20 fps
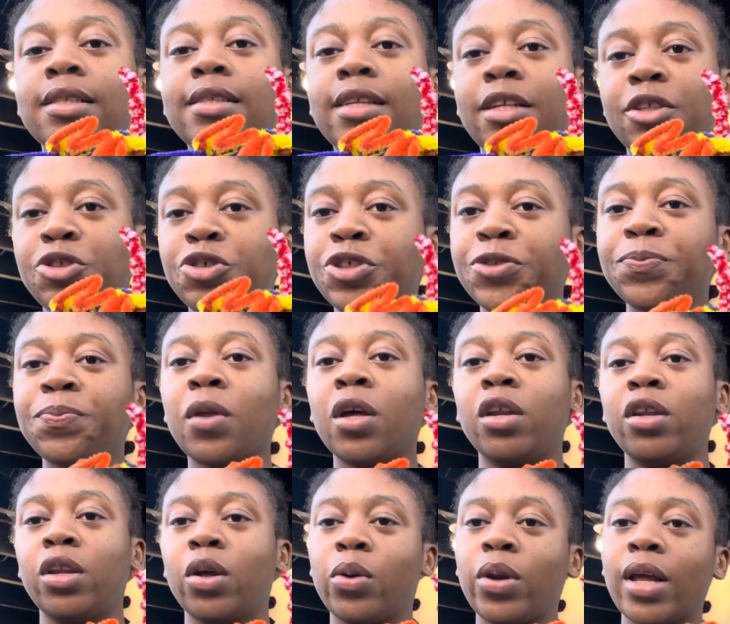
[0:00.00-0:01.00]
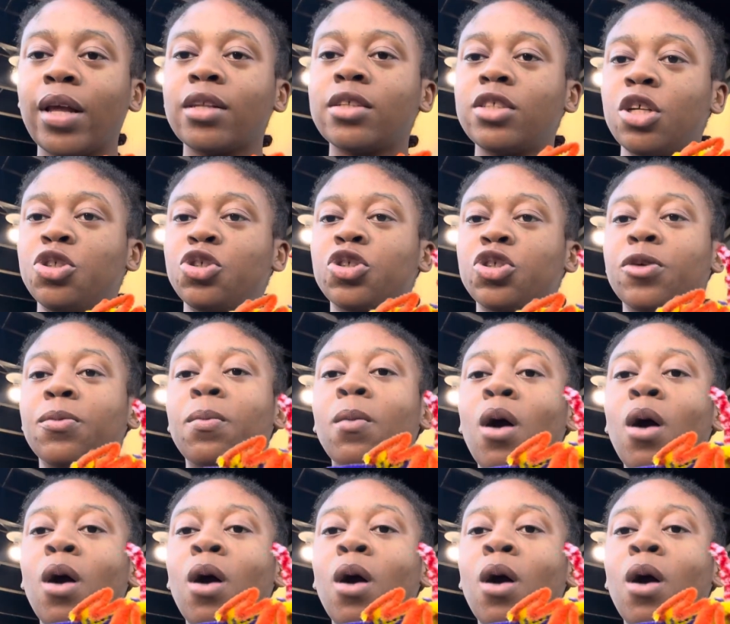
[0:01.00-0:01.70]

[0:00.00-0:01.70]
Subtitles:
syndrome, Noonan syndrome,